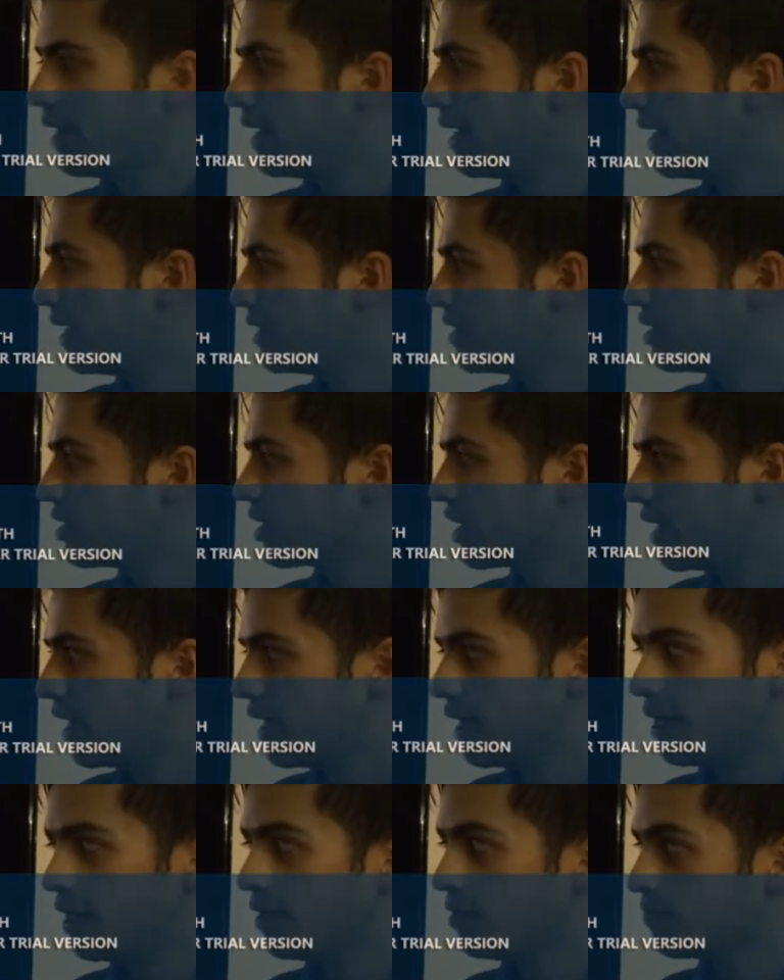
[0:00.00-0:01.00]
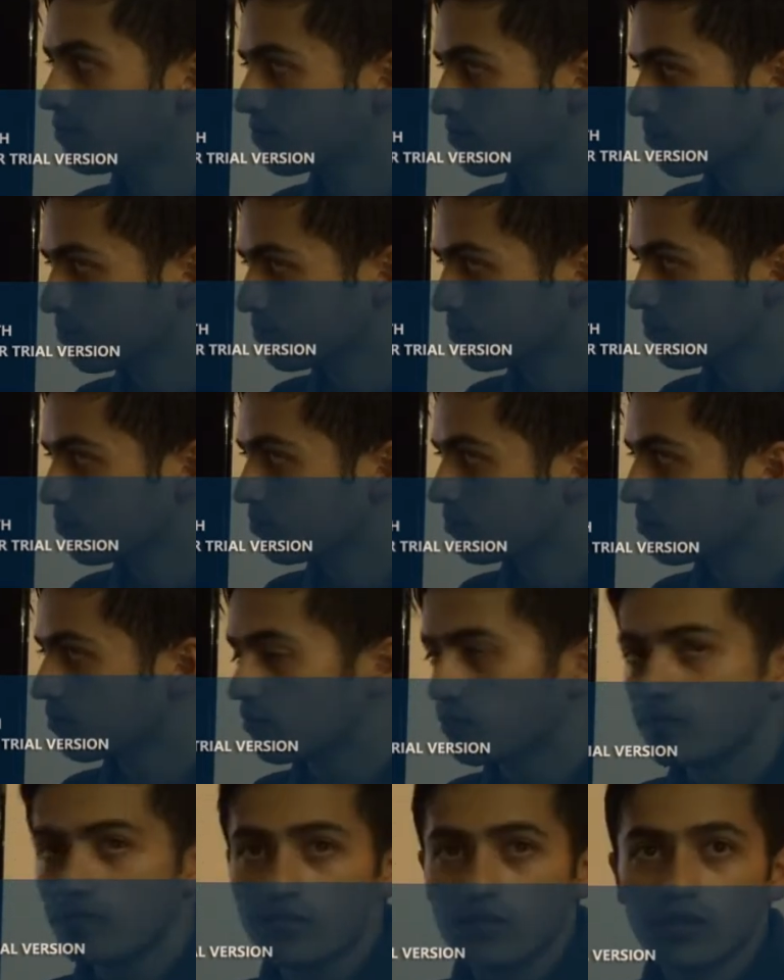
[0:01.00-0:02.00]

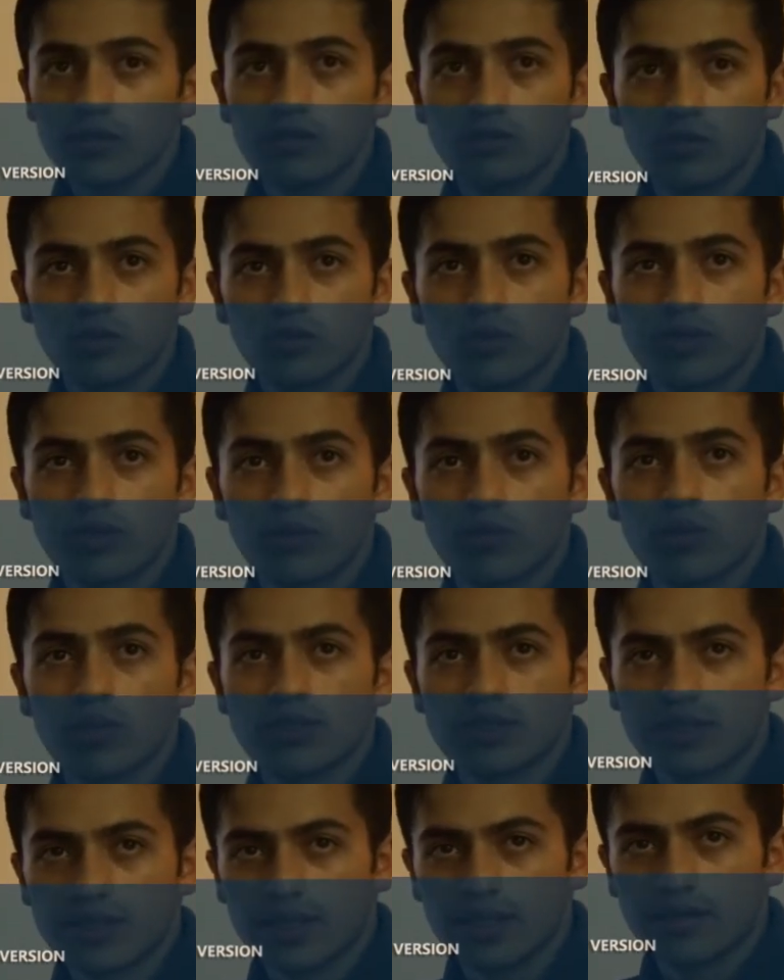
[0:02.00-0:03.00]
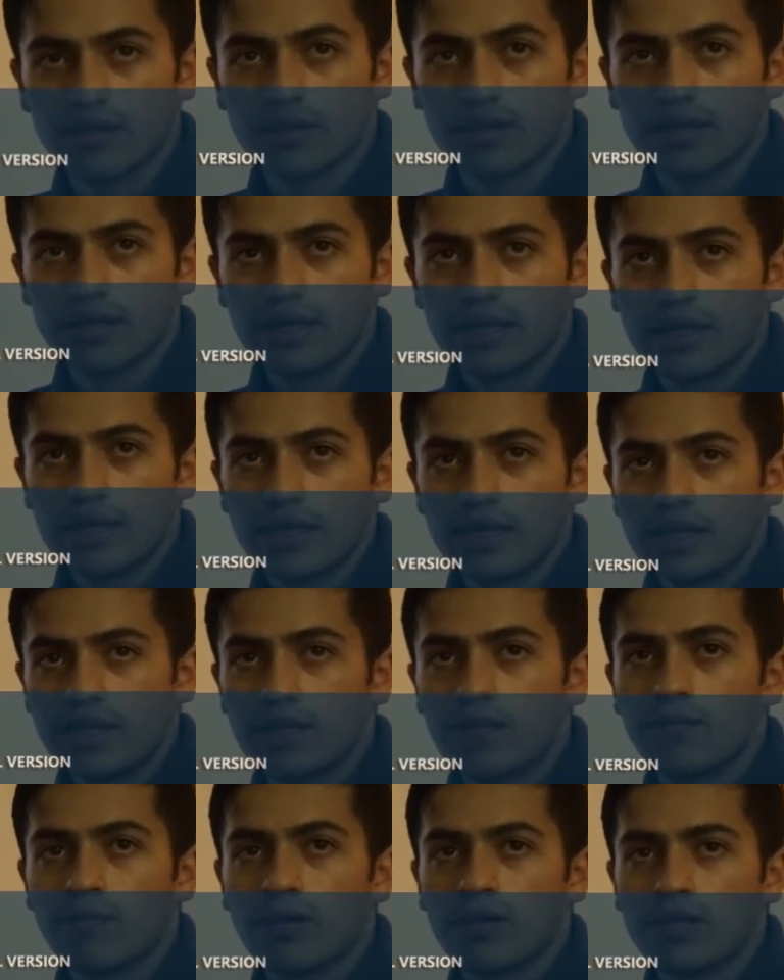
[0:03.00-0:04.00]
BHK21 cell.
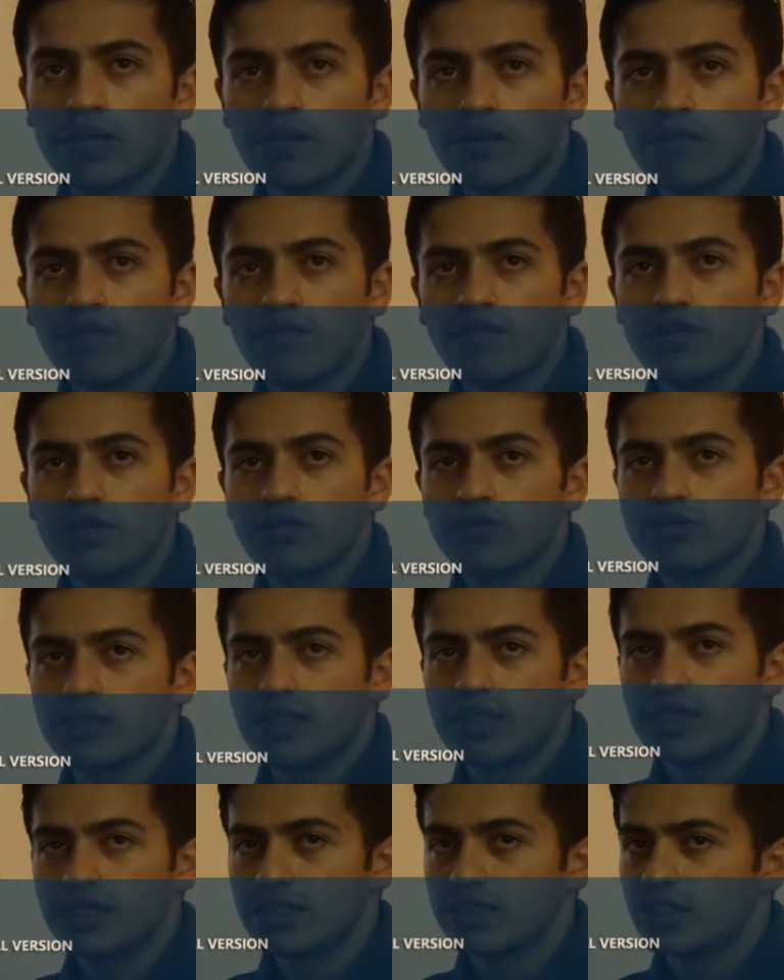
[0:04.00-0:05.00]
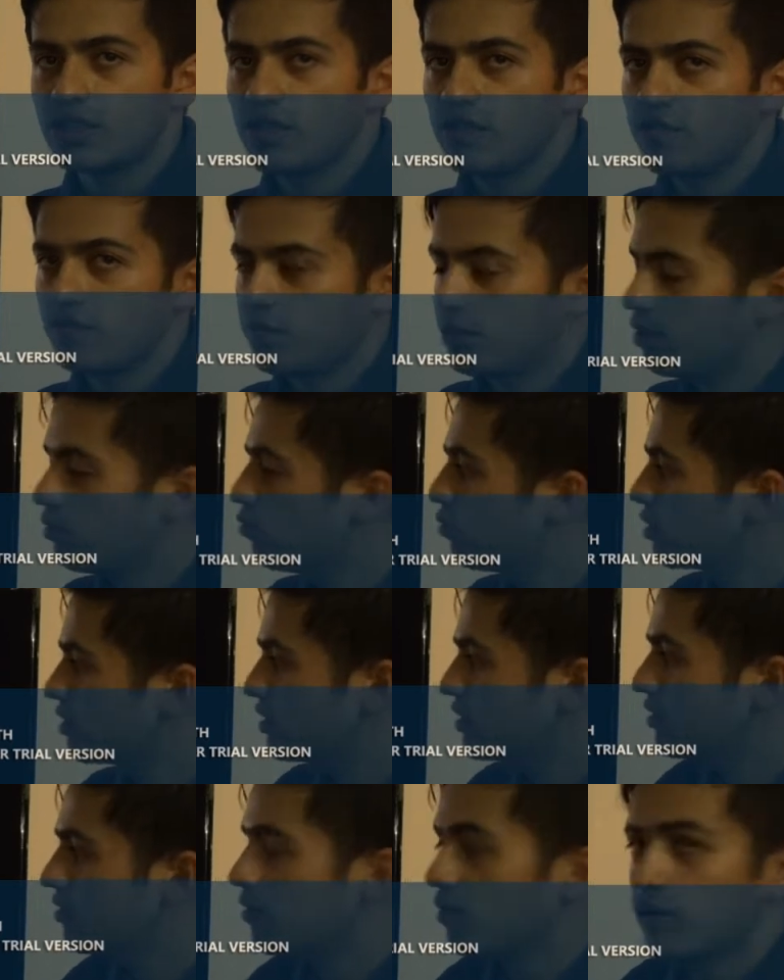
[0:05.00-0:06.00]
The Mayaro virus eGFP
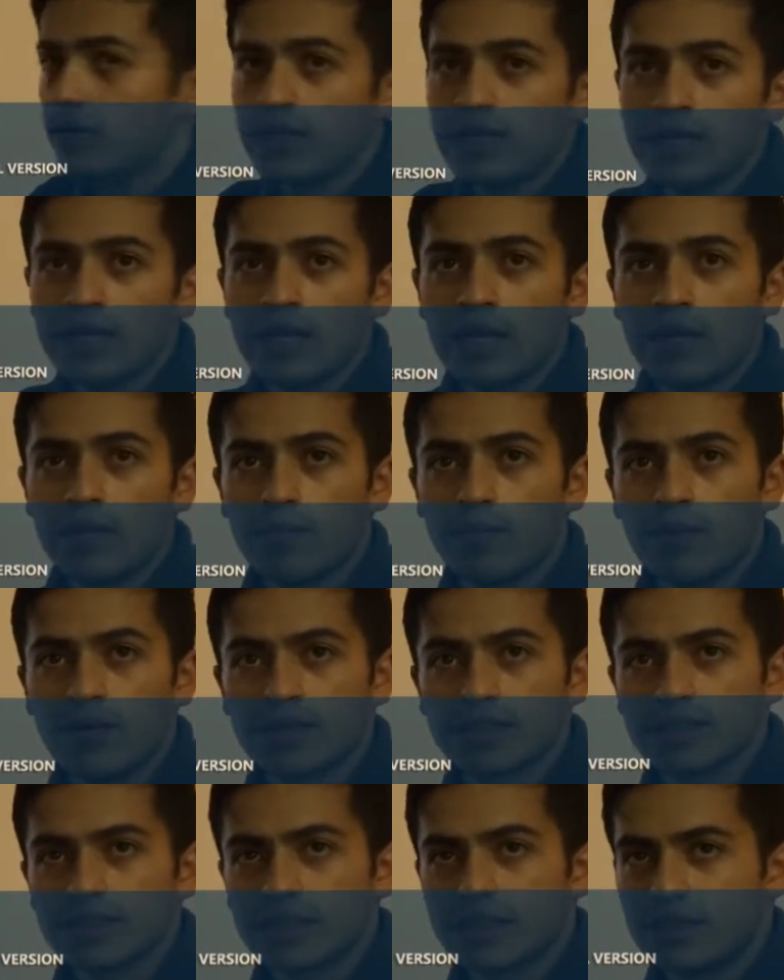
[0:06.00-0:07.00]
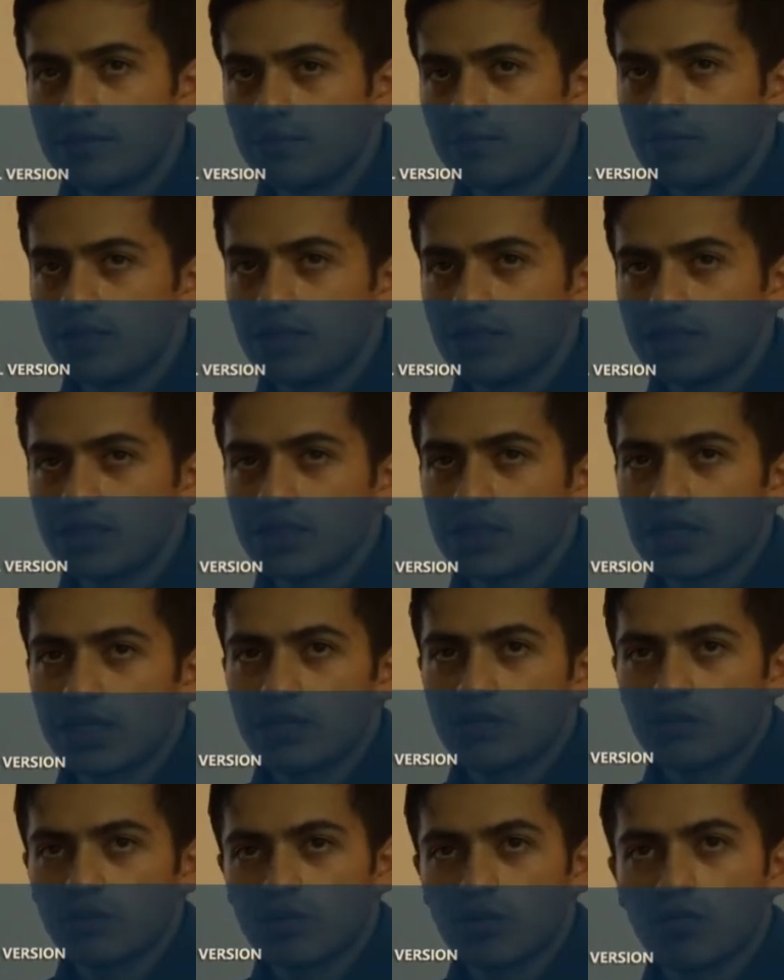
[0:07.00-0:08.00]
was serially passed in
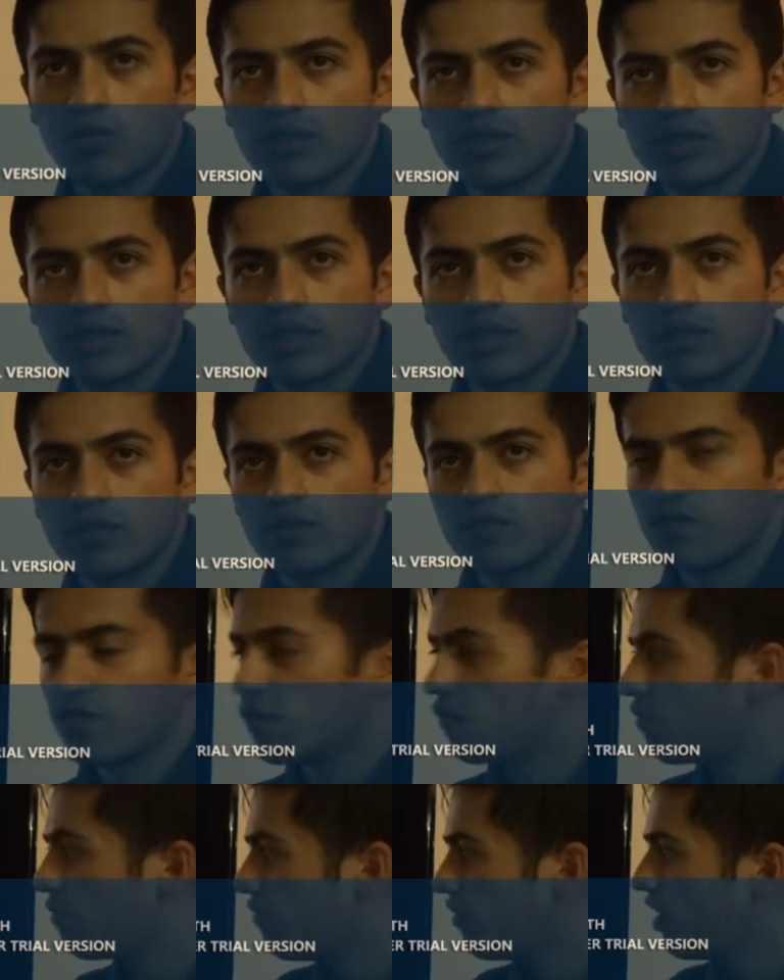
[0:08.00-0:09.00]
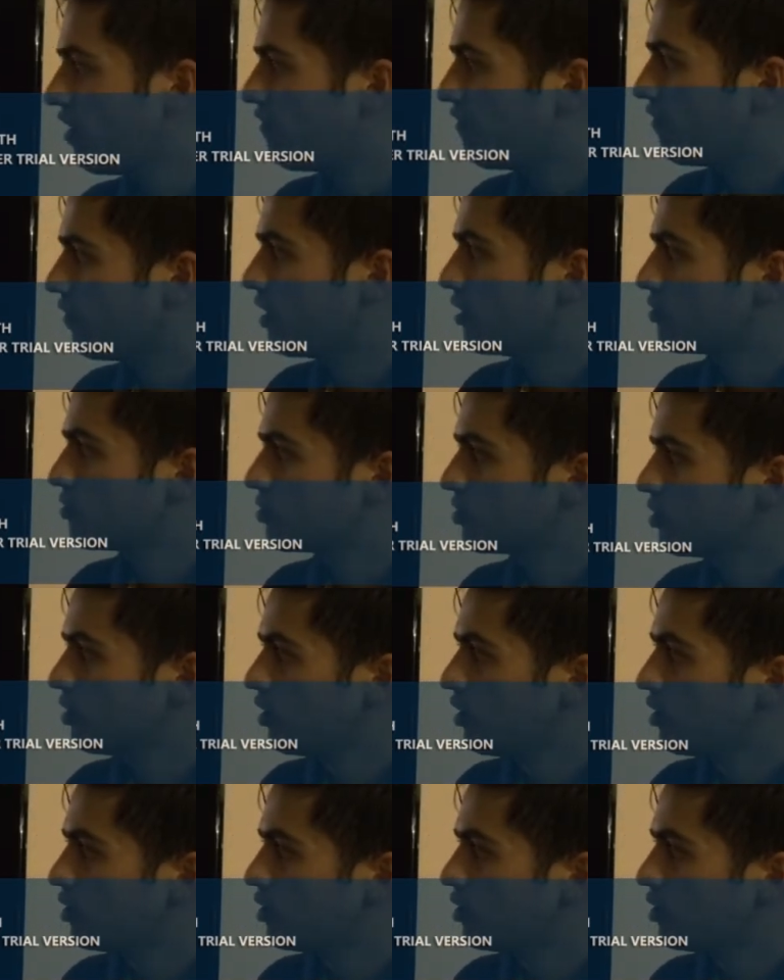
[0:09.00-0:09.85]
BHK21 cells for 5 rounds.